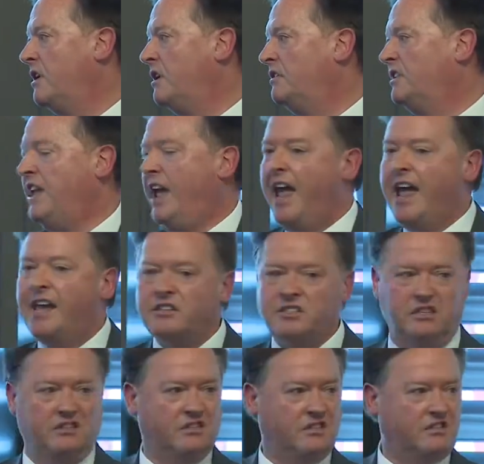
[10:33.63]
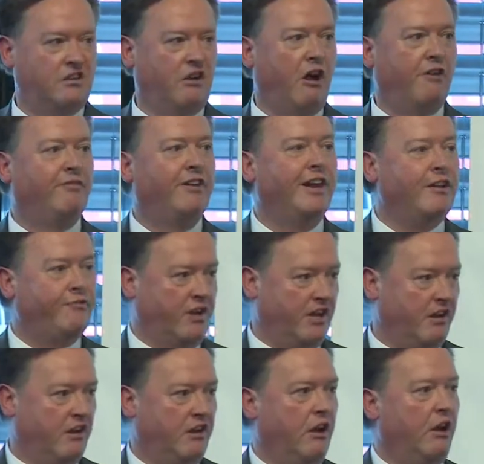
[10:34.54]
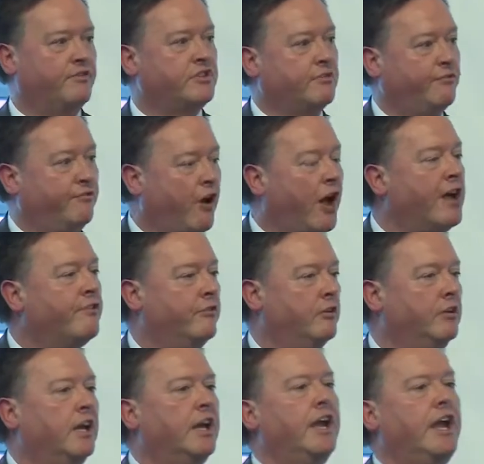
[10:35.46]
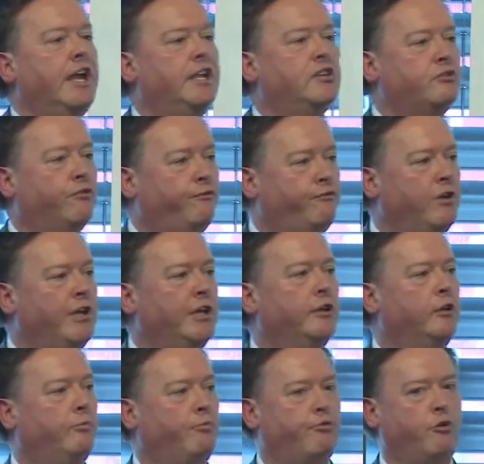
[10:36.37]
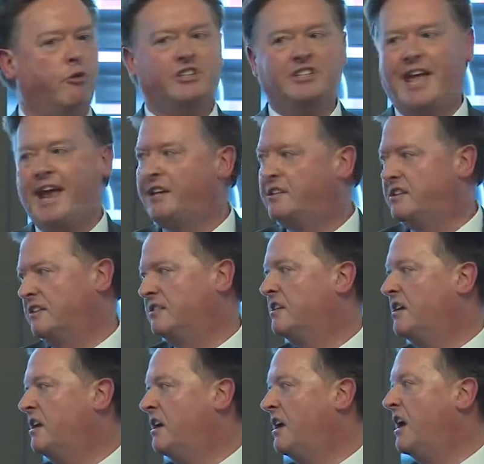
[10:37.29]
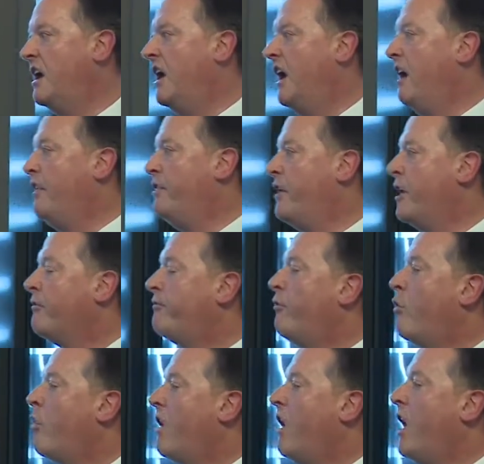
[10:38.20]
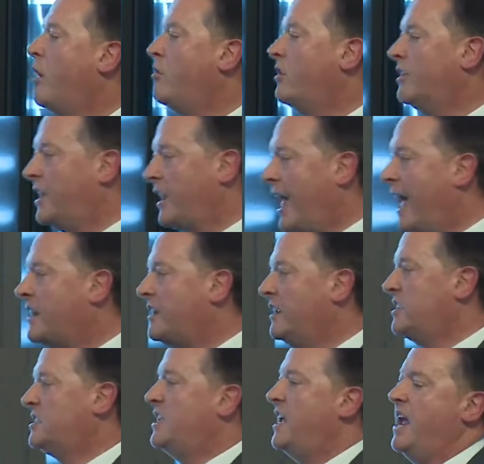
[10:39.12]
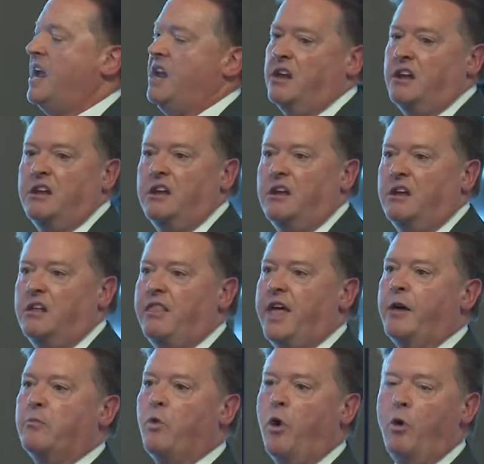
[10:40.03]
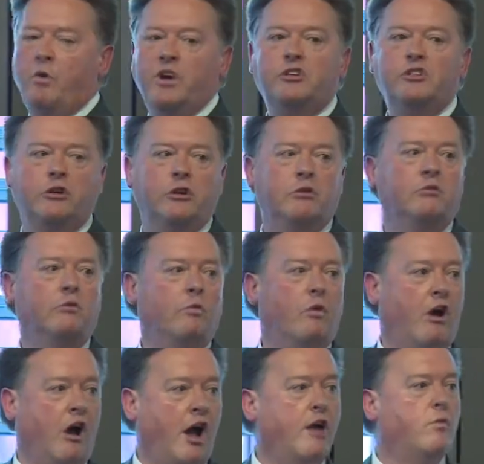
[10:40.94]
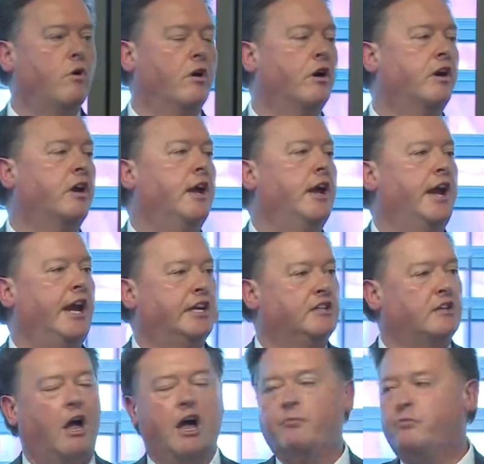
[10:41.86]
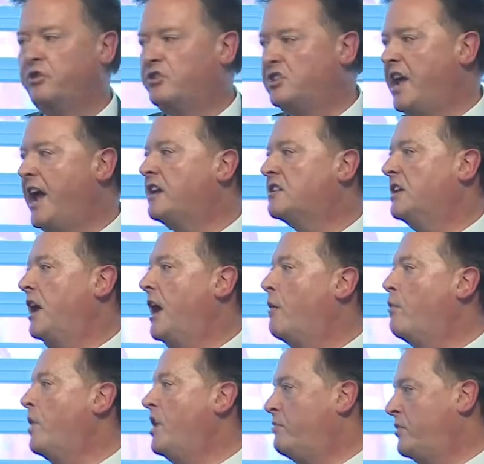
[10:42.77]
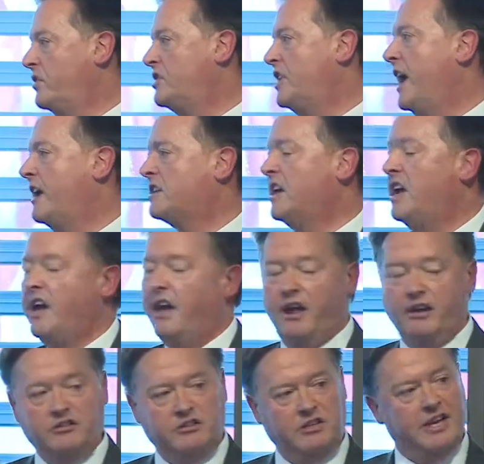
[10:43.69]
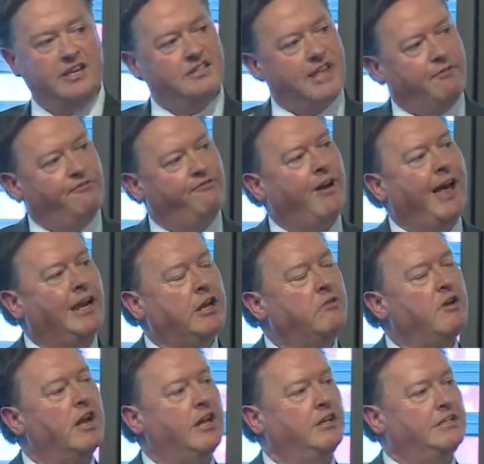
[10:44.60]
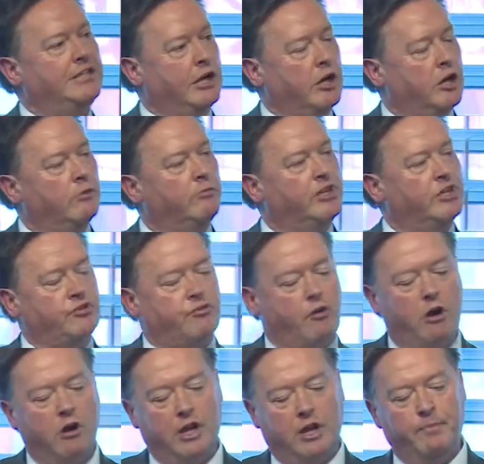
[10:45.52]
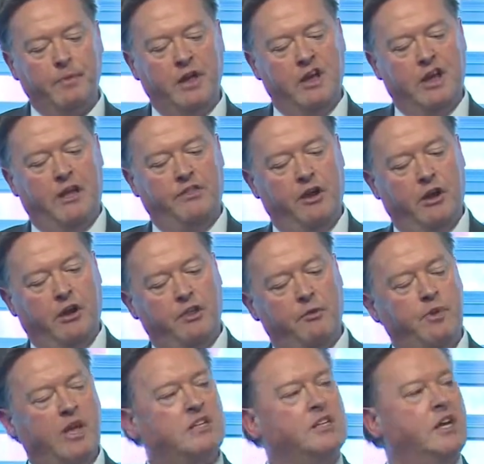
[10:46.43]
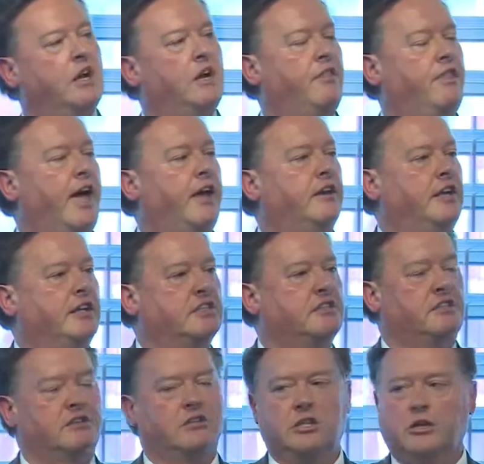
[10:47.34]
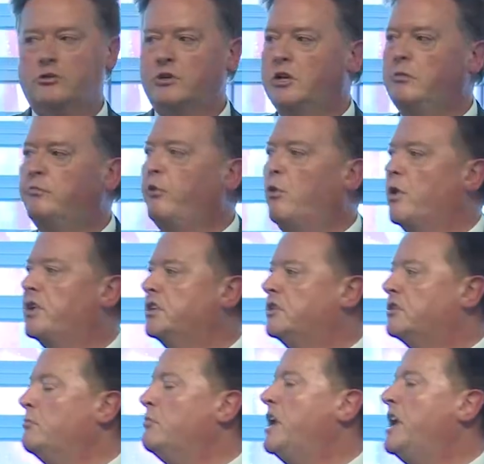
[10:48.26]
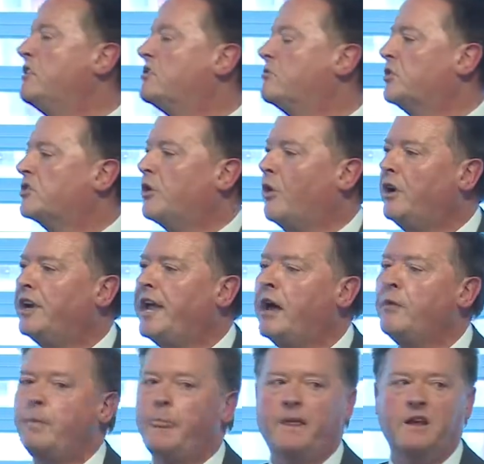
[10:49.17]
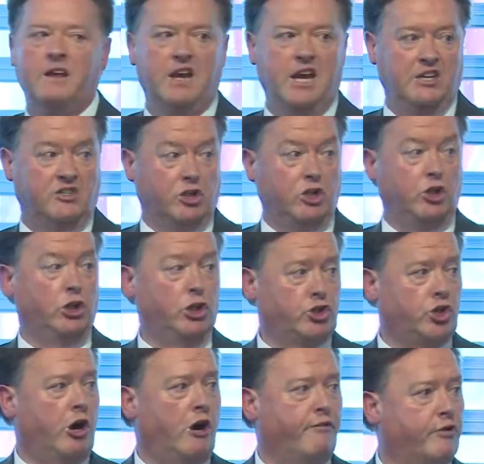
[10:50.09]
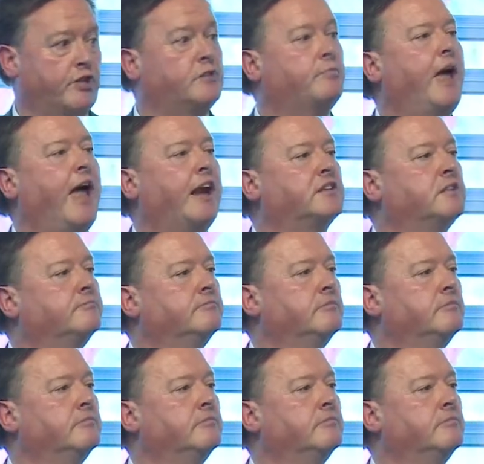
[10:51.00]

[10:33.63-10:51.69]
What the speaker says: The essence of living, of survival, is to feel protected. And therefore, I will gladly say that what we do where I work is I protect and we protect. And I take that value terribly strongly. And the other bit that is totally important to me and to us all now is the culture of respect.